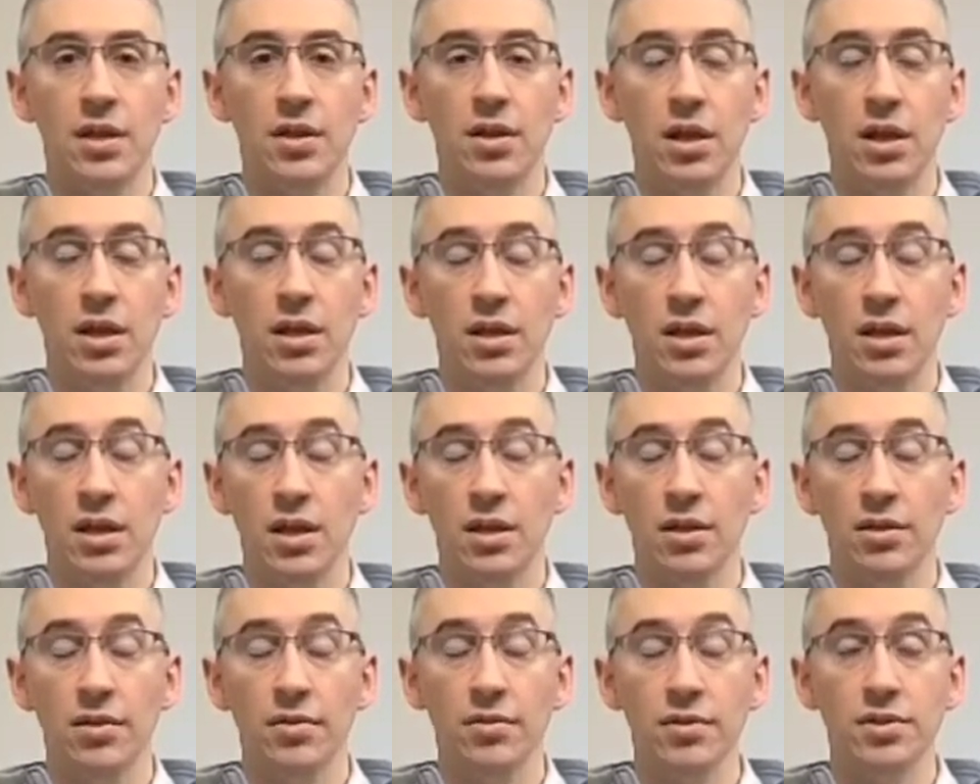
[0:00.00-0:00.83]
and
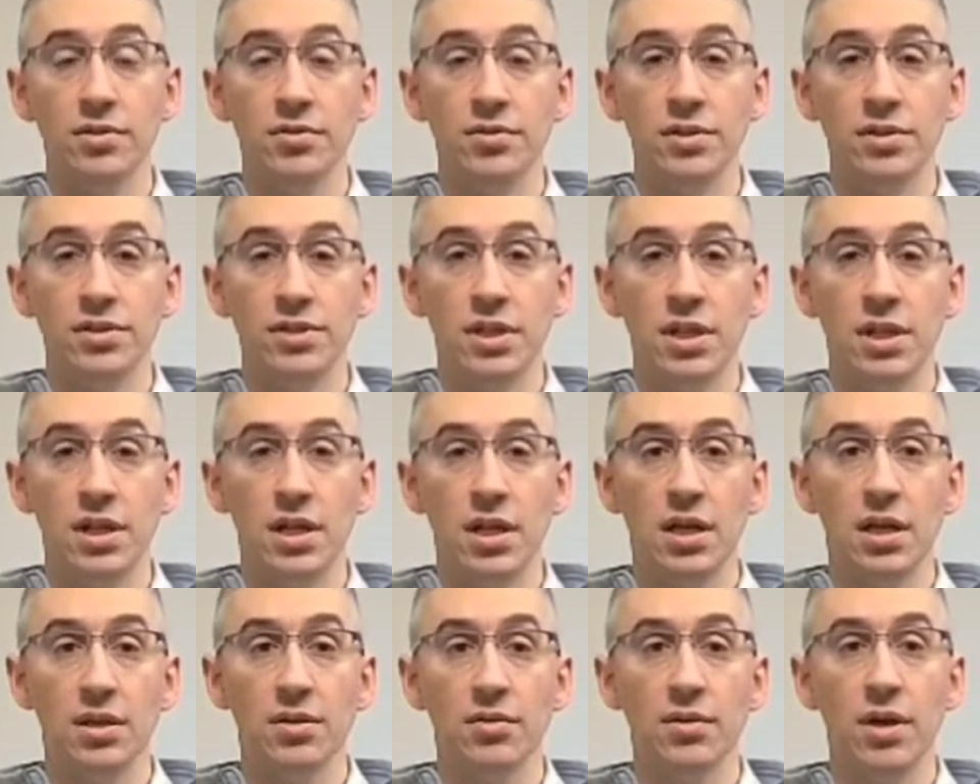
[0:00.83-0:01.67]
any other interest that
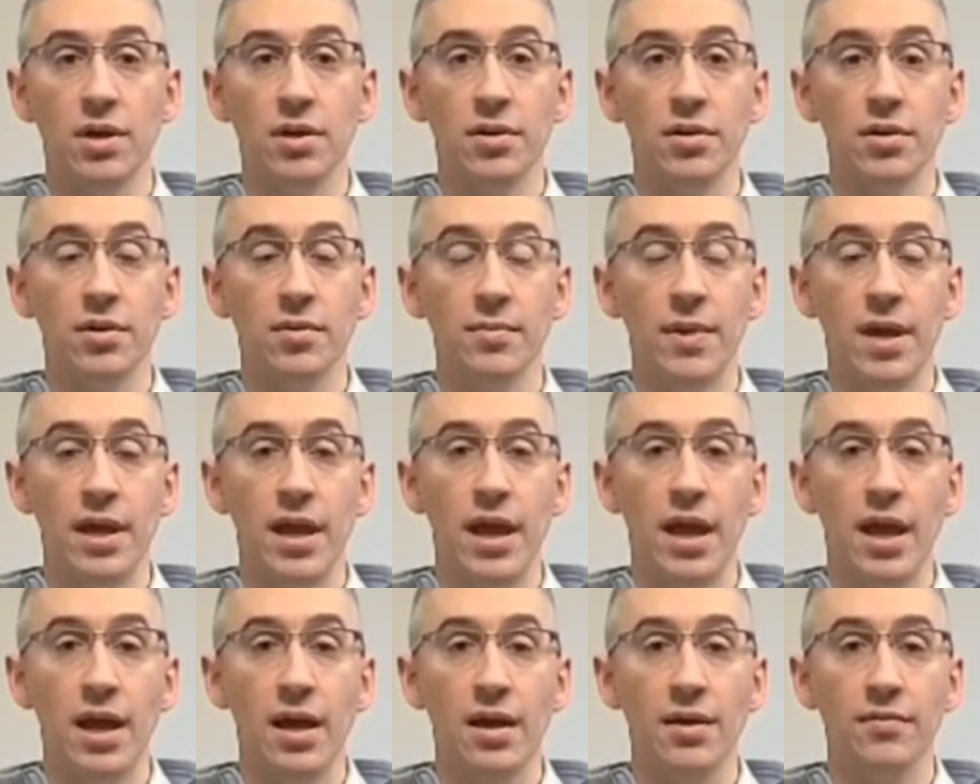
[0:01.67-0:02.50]
a creditor may
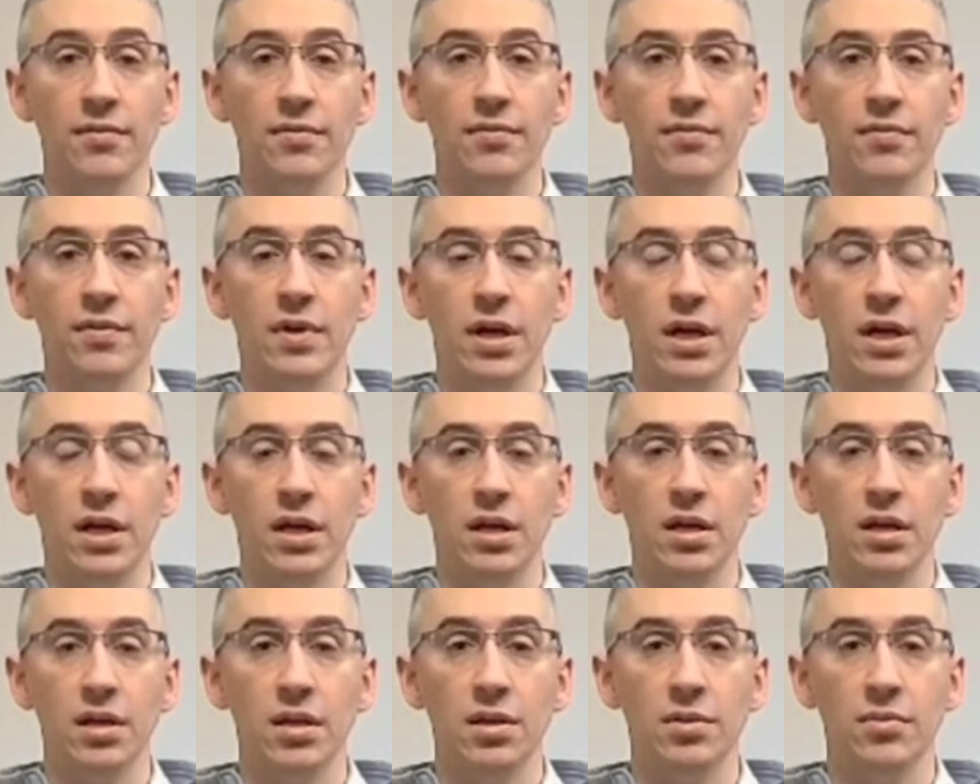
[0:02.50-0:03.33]
have
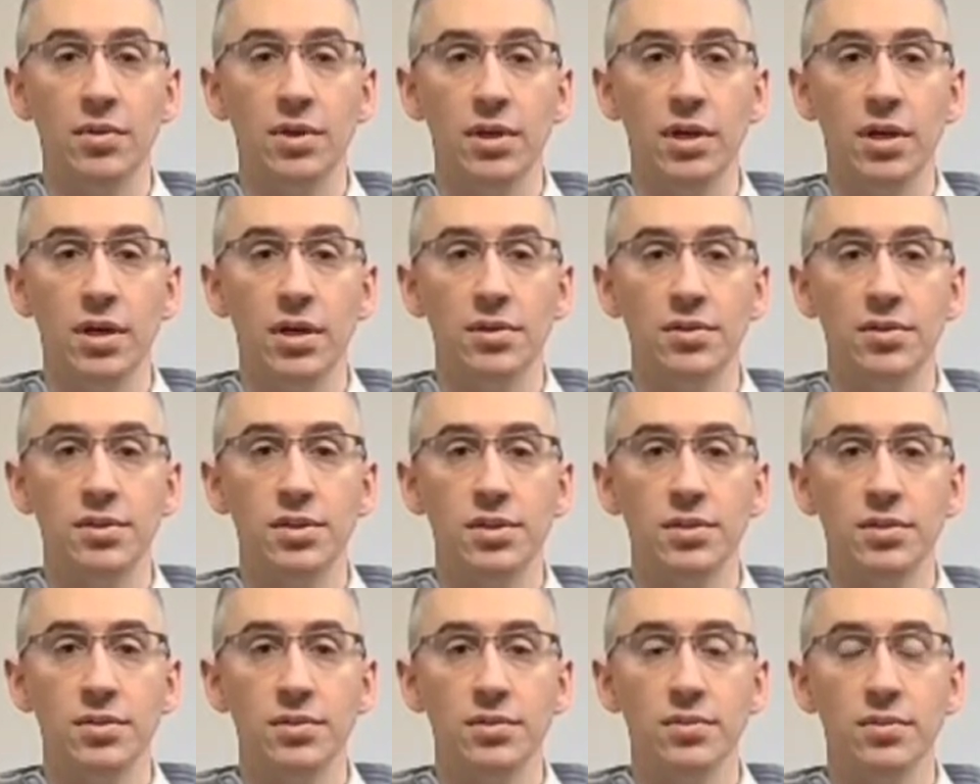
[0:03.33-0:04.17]
in regard
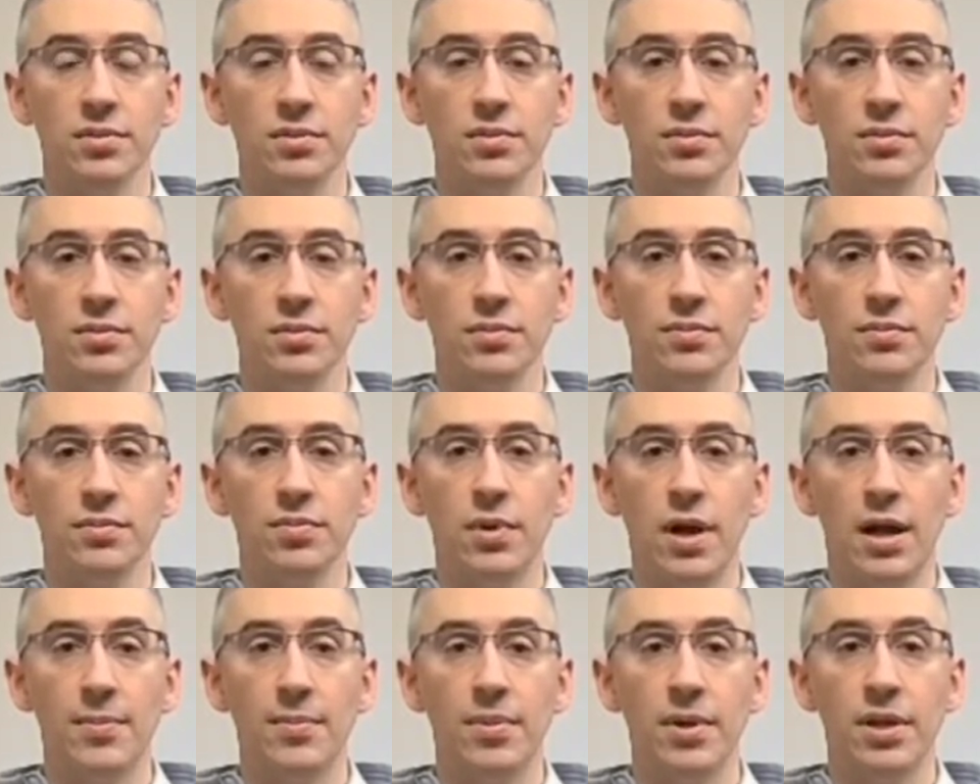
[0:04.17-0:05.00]
to
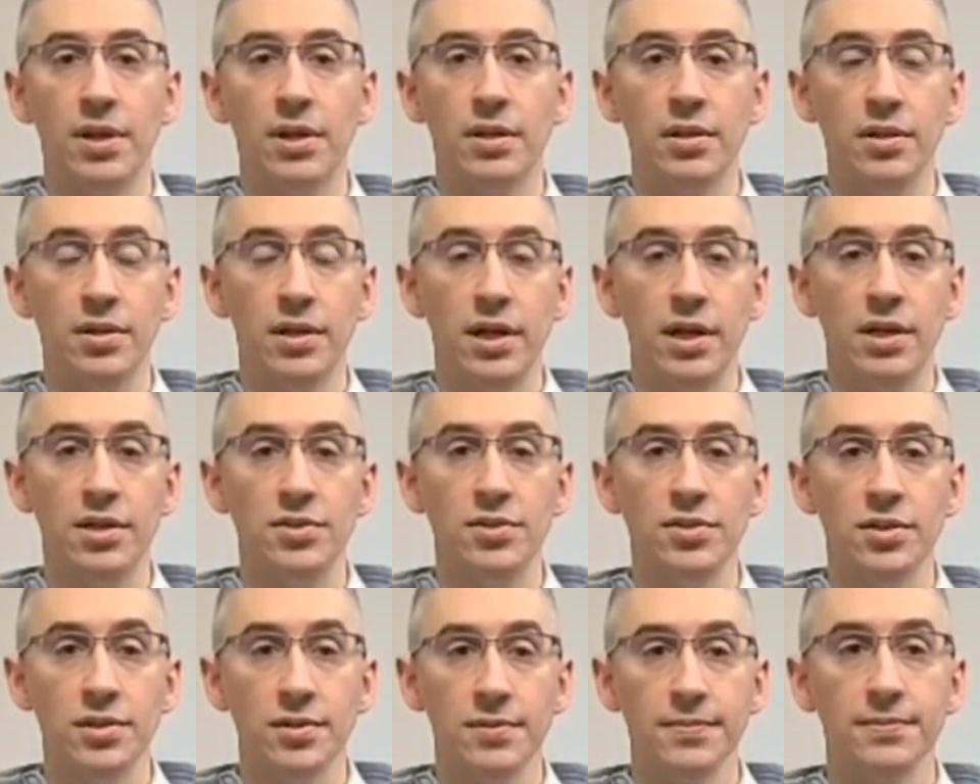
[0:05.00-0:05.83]
property and
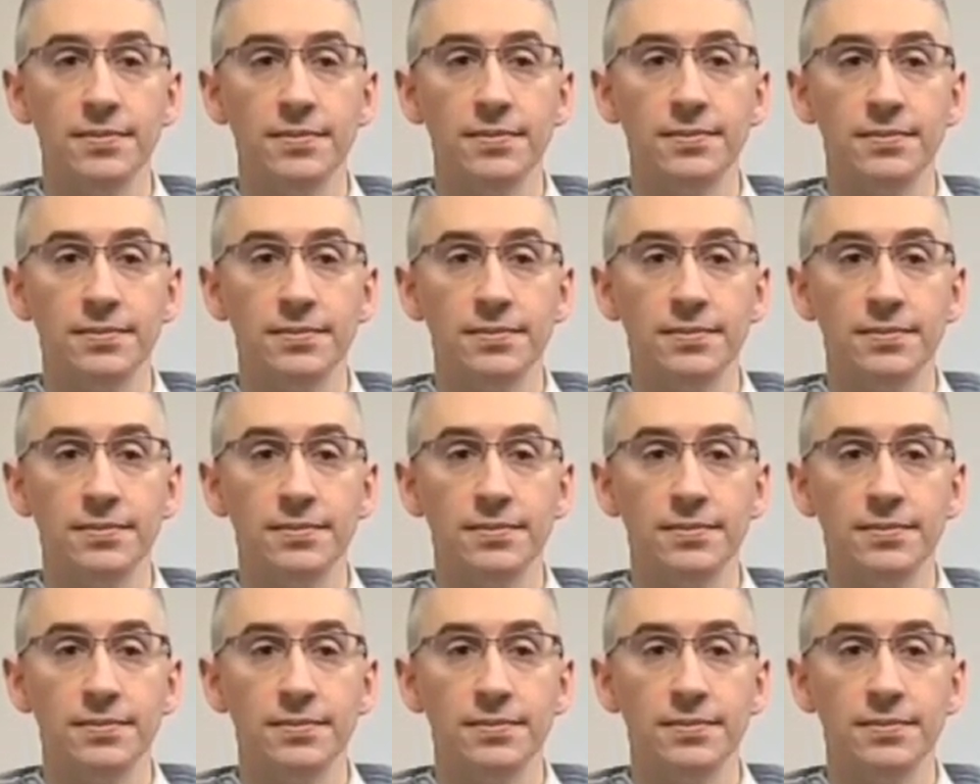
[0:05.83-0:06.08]
litigation.